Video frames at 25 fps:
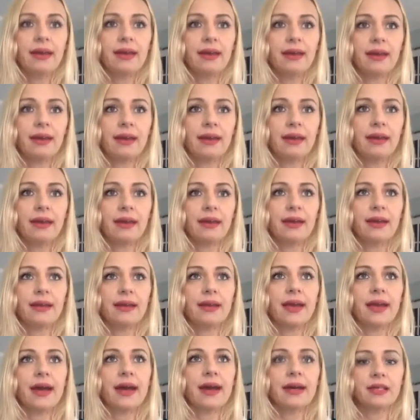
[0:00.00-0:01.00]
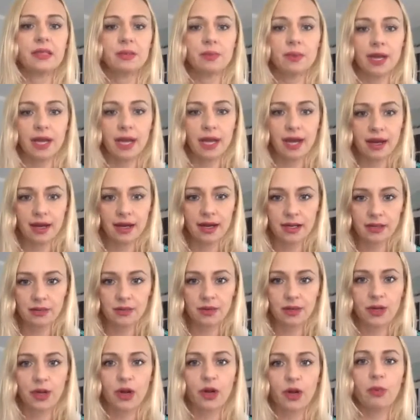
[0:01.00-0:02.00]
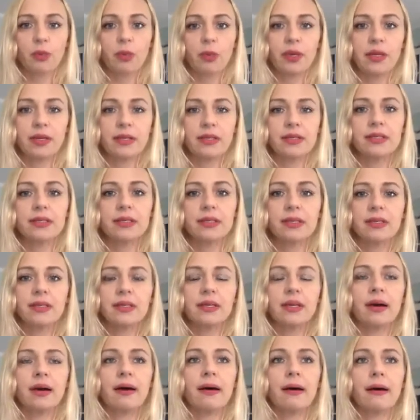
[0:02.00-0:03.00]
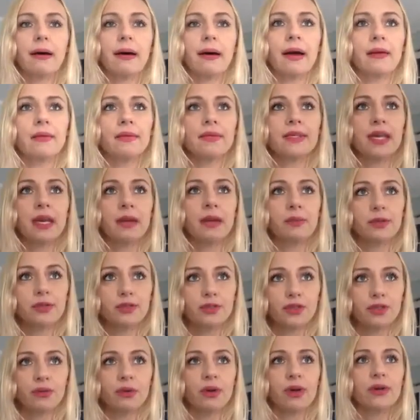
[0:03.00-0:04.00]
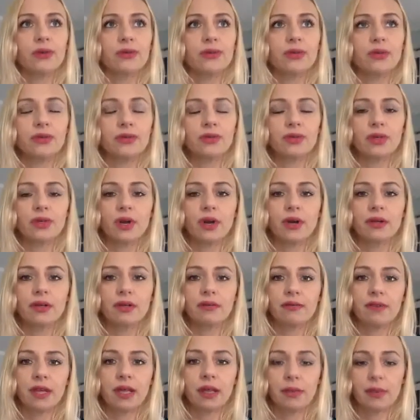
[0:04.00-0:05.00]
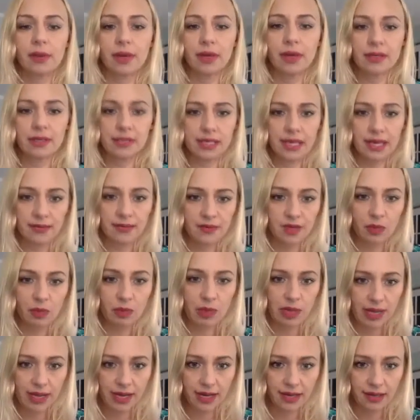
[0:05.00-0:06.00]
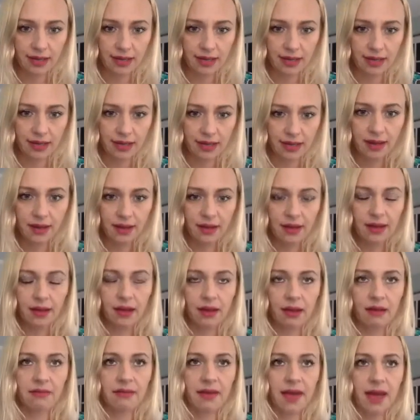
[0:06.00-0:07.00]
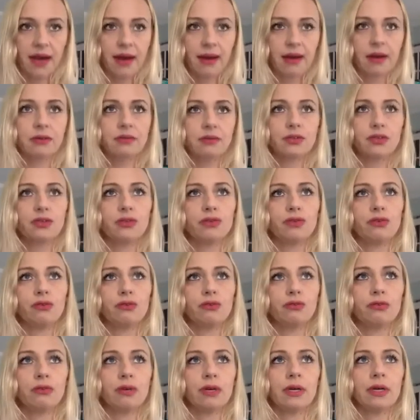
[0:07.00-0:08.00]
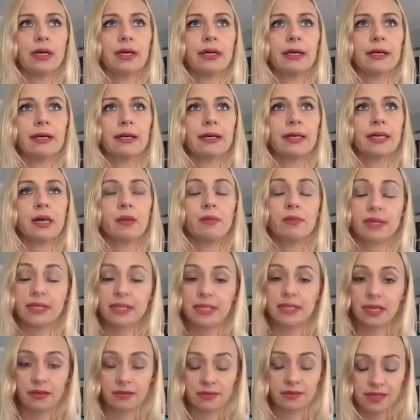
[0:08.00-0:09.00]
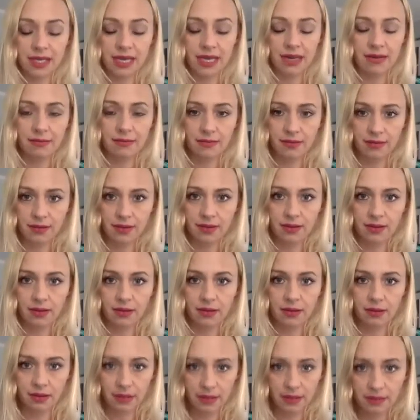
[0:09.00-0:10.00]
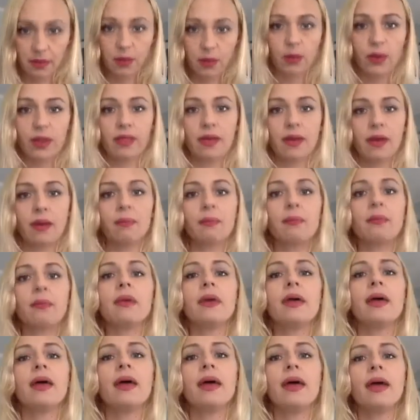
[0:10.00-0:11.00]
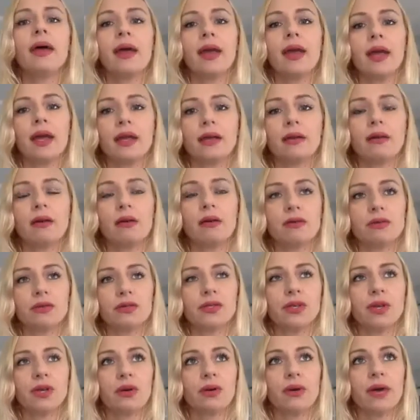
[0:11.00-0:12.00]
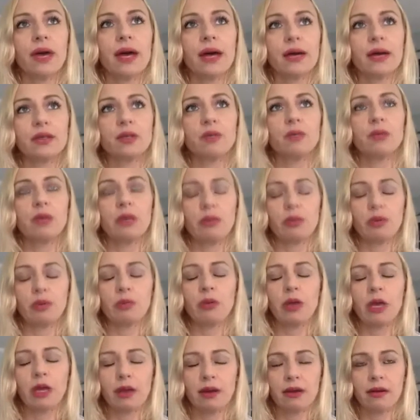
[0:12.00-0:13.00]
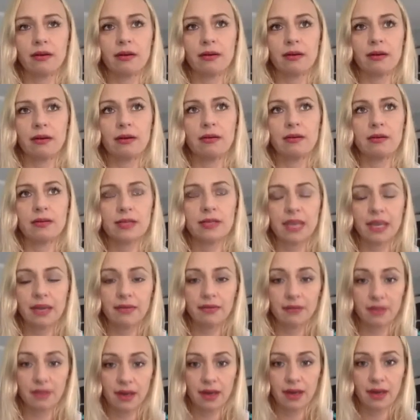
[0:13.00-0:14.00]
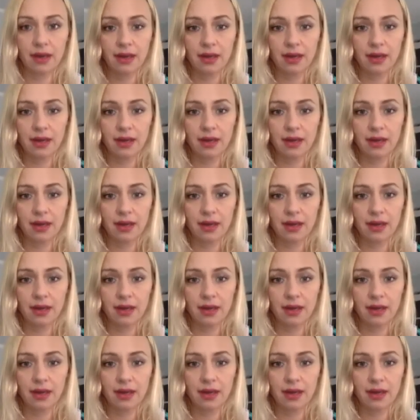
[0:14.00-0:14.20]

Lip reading: And as my eyes were opened, I was able to also start developing a safety plan of how to keep myself safe living with him, and also how to be prepared safely